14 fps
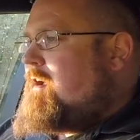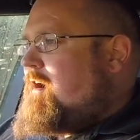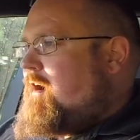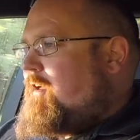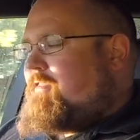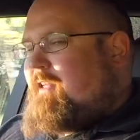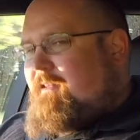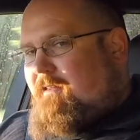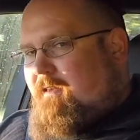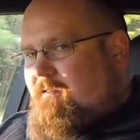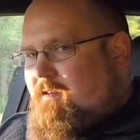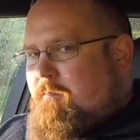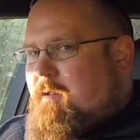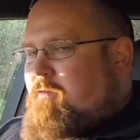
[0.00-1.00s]
I think that's
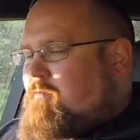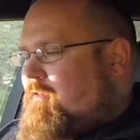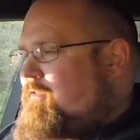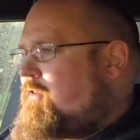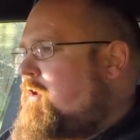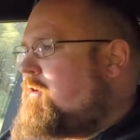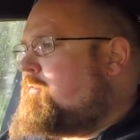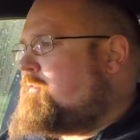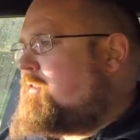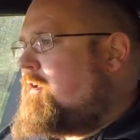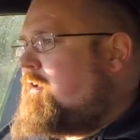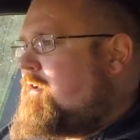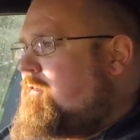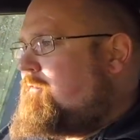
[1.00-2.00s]
going to be reserved
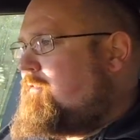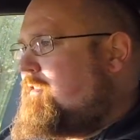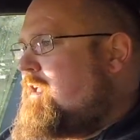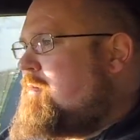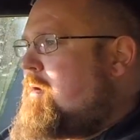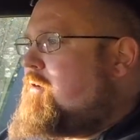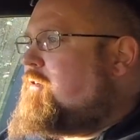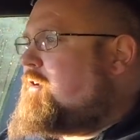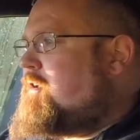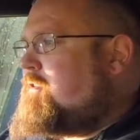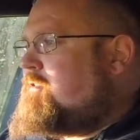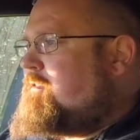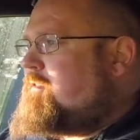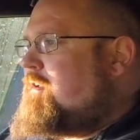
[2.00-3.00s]
for the
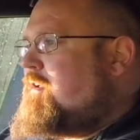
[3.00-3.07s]
Americans,